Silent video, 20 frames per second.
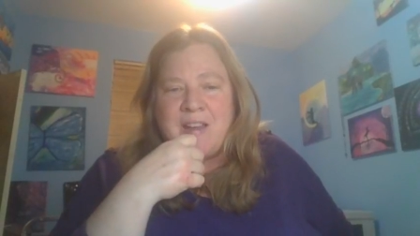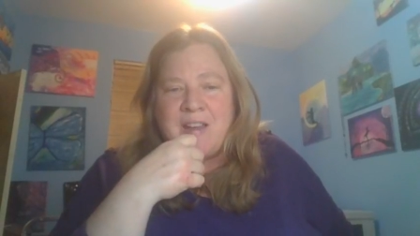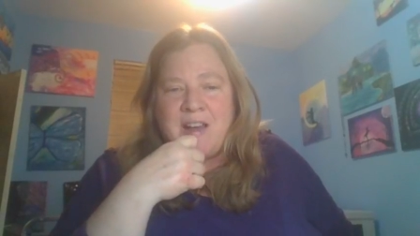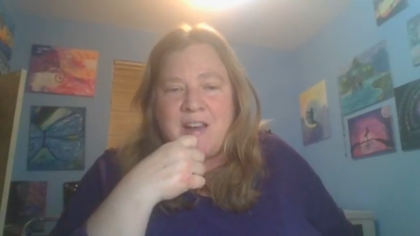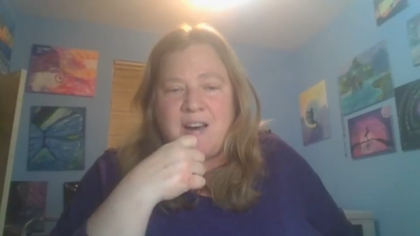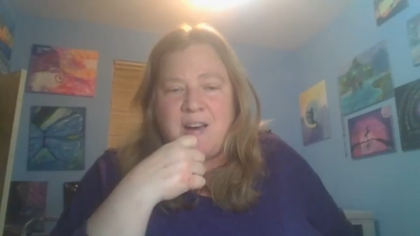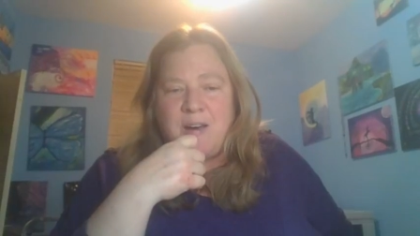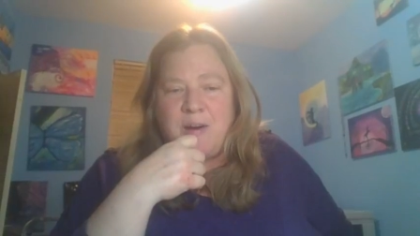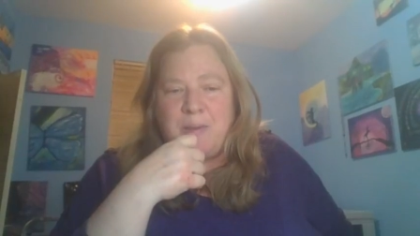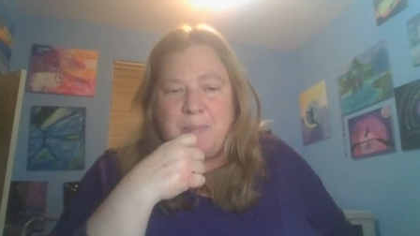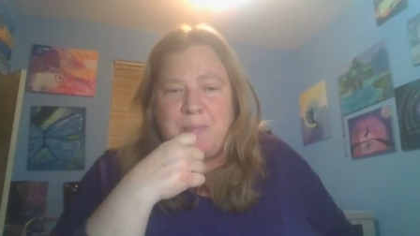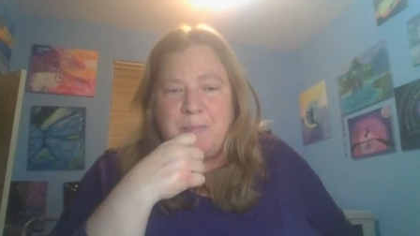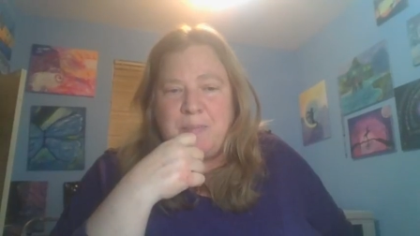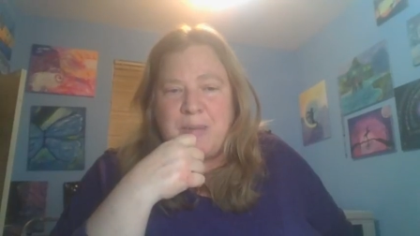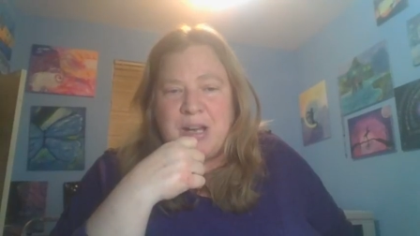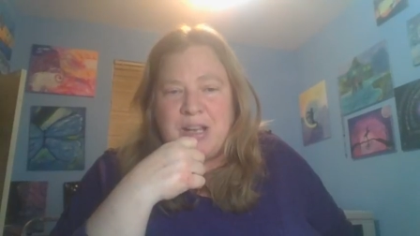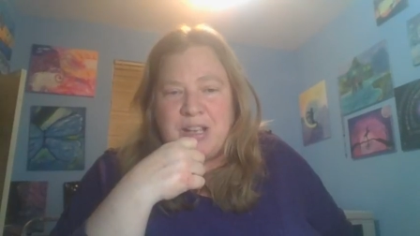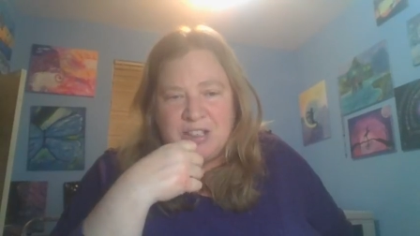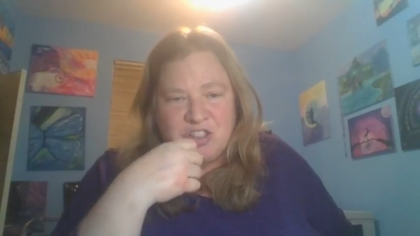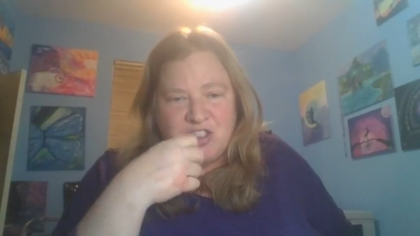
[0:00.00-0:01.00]
um,
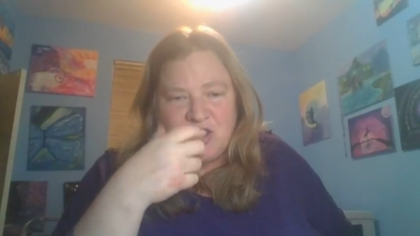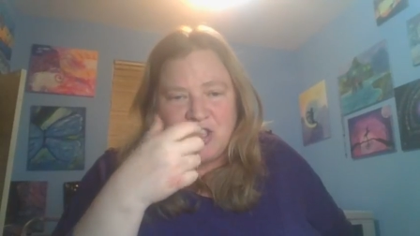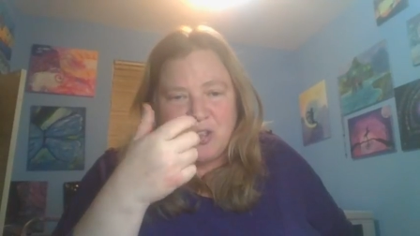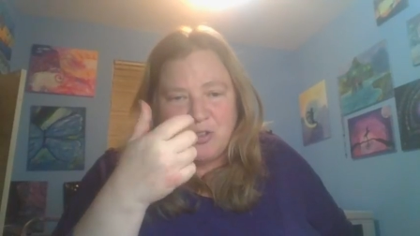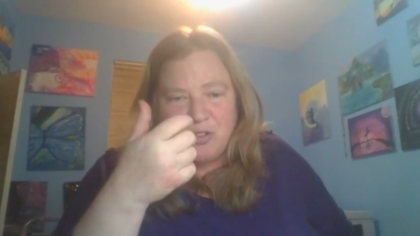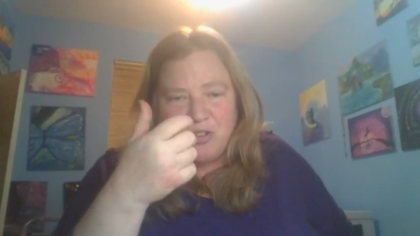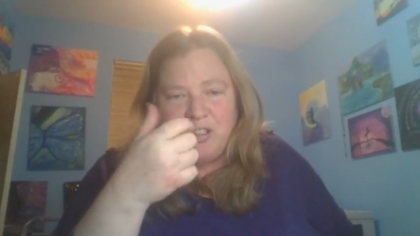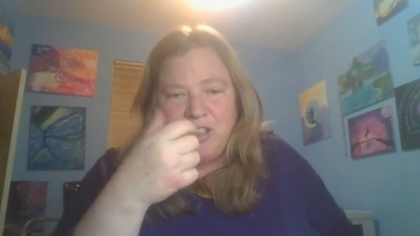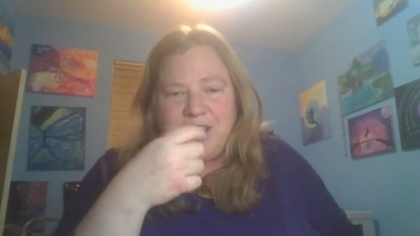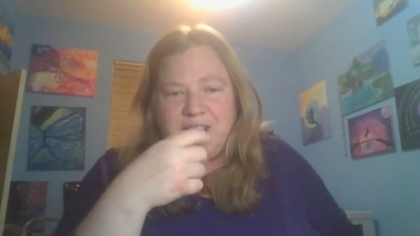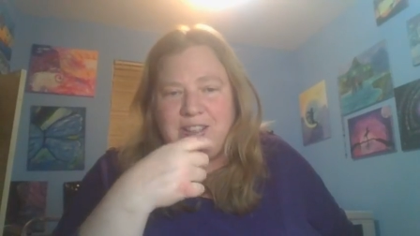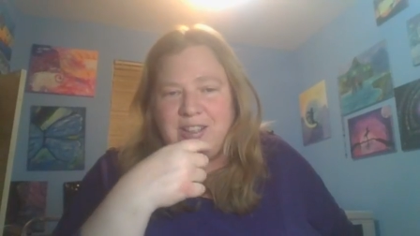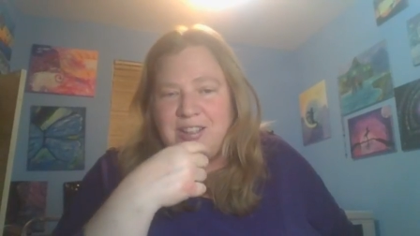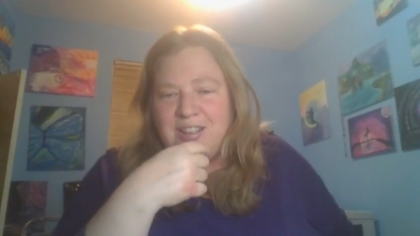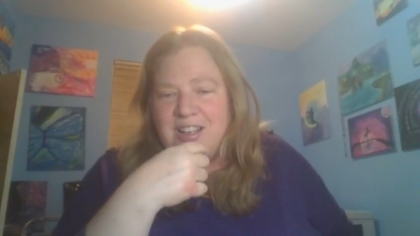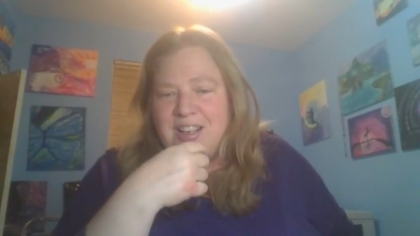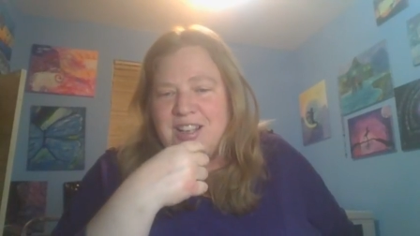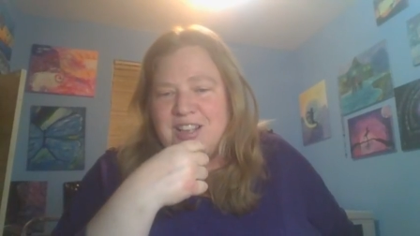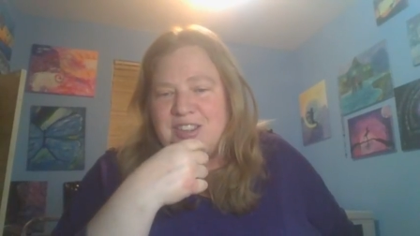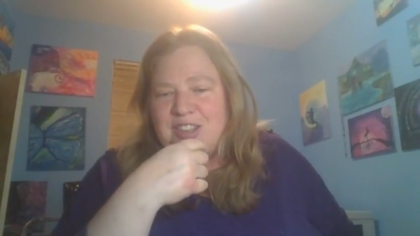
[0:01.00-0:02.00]
but generally,
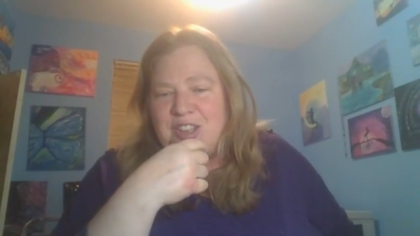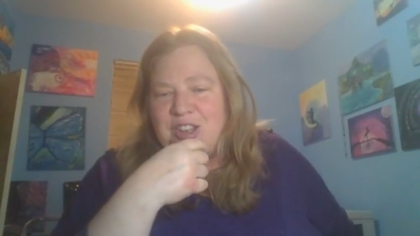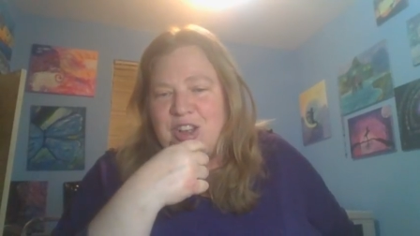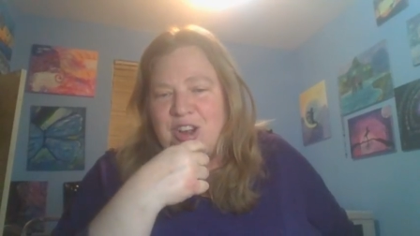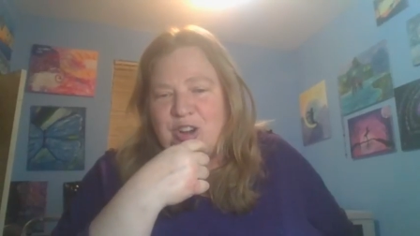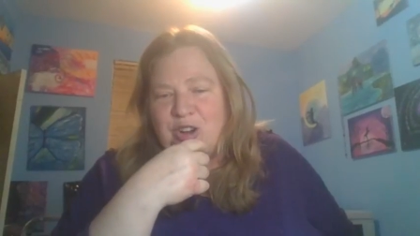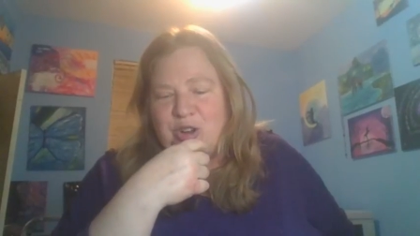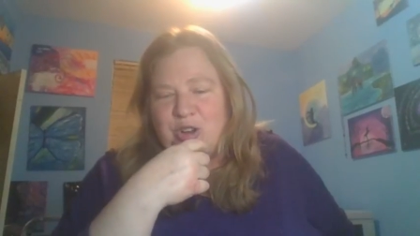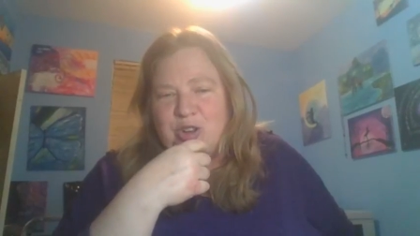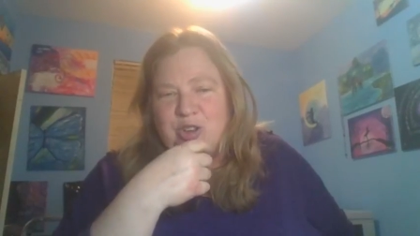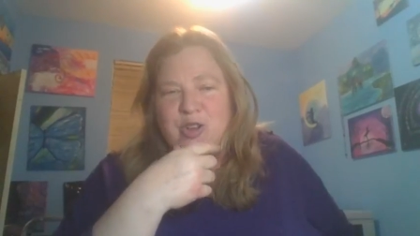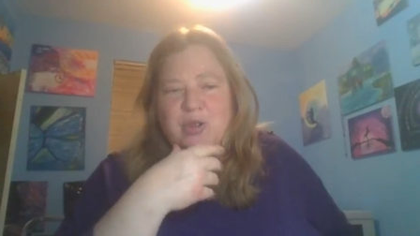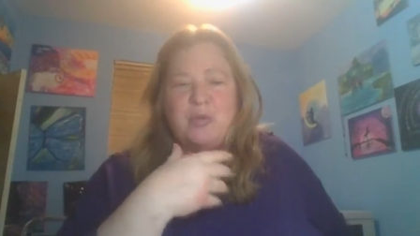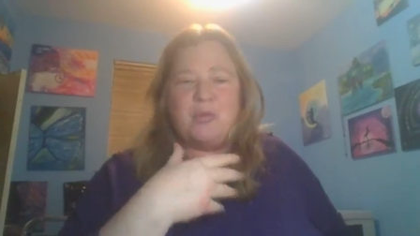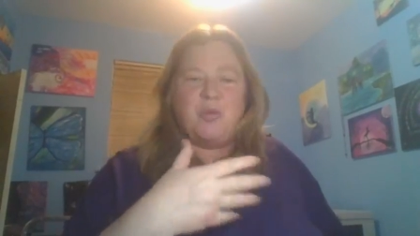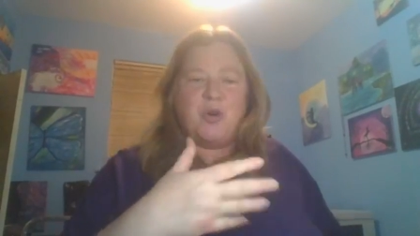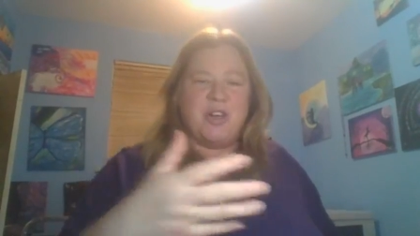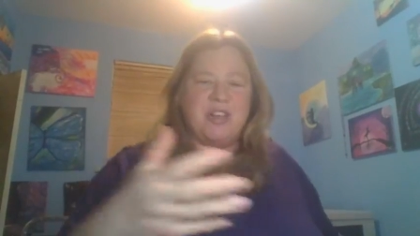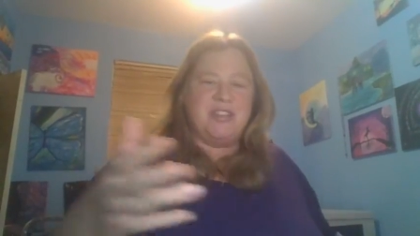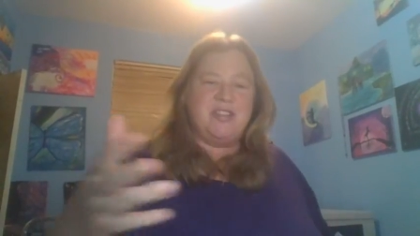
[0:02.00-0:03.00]
the longer
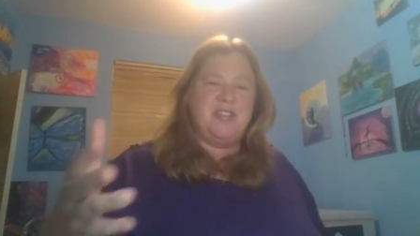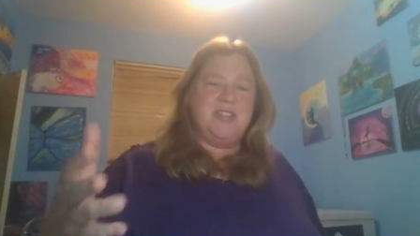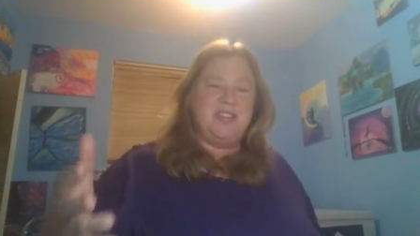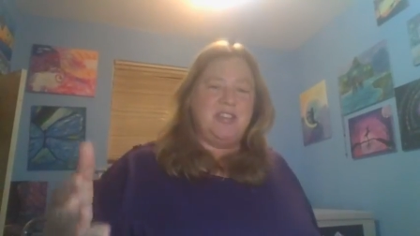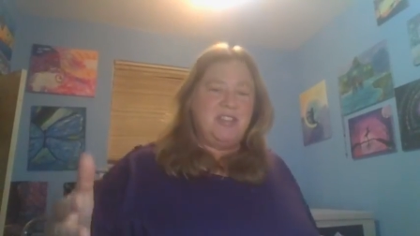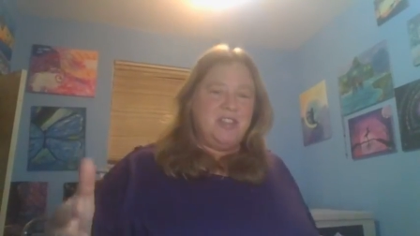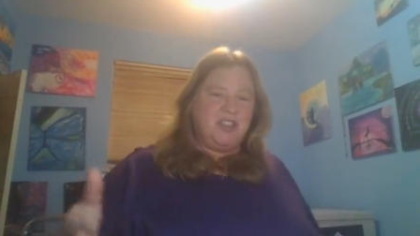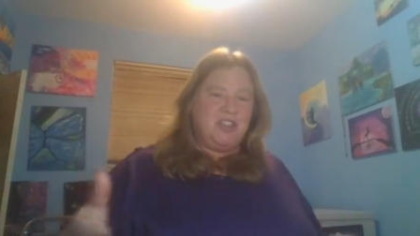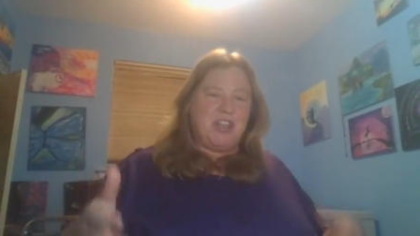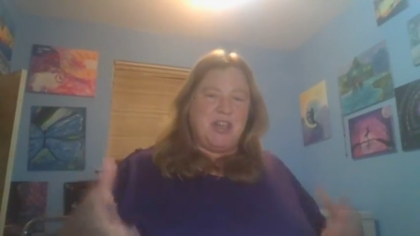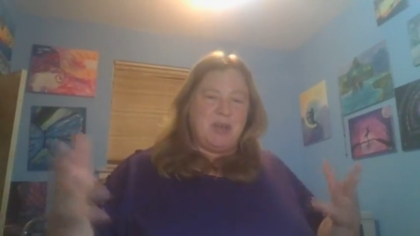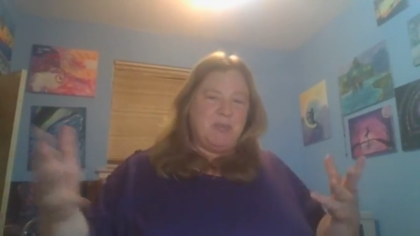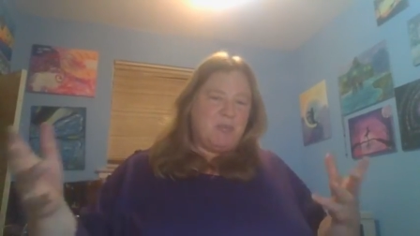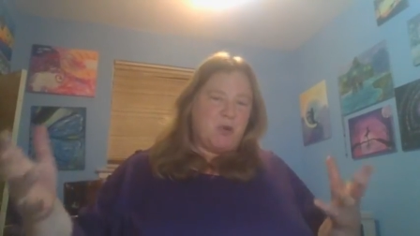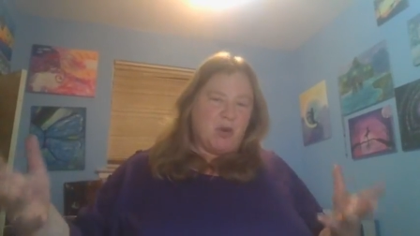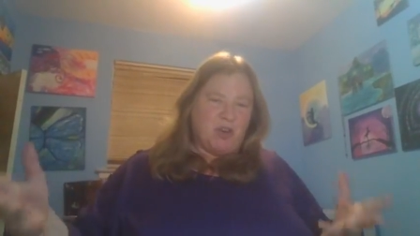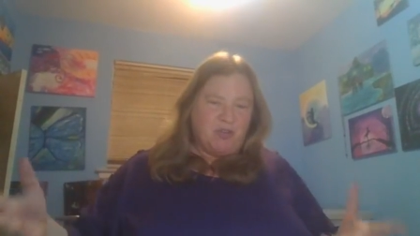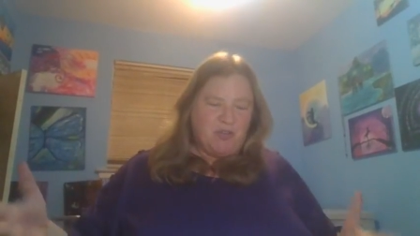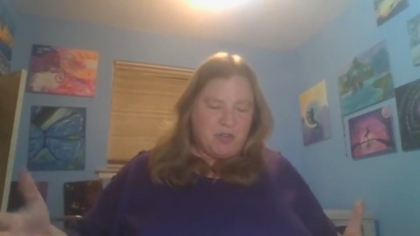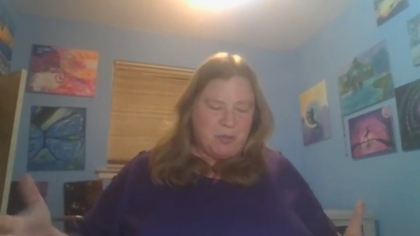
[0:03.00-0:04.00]
ones you get
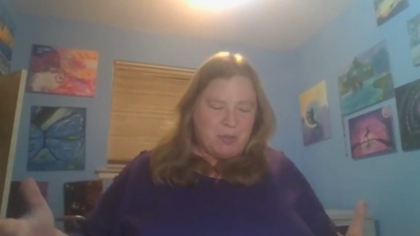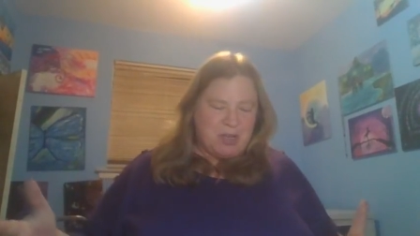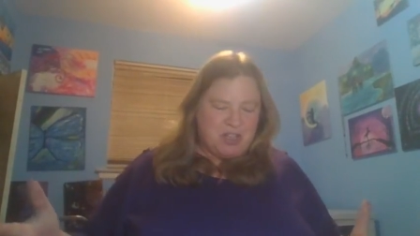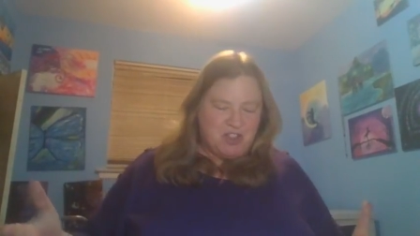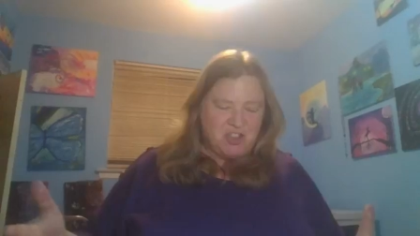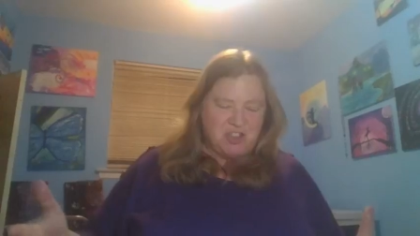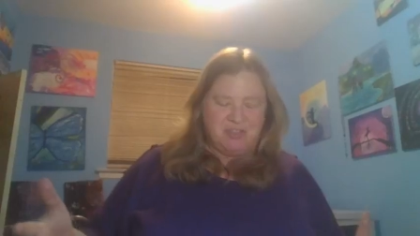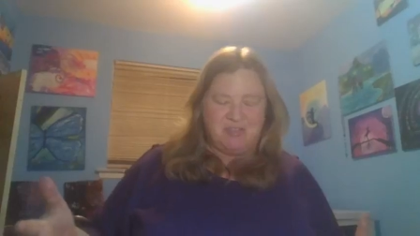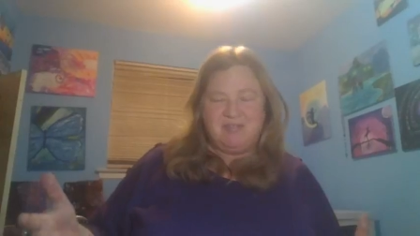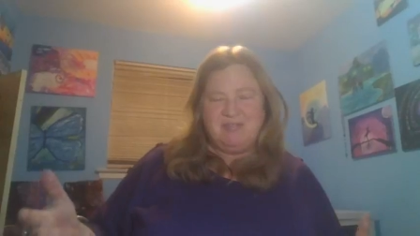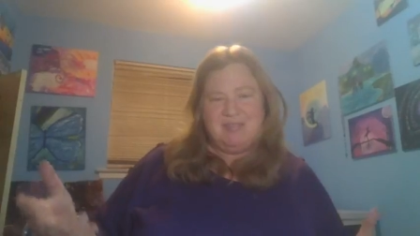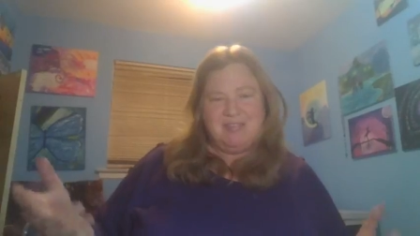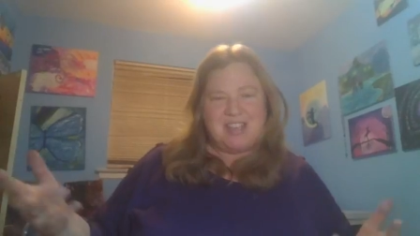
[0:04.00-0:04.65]
more information.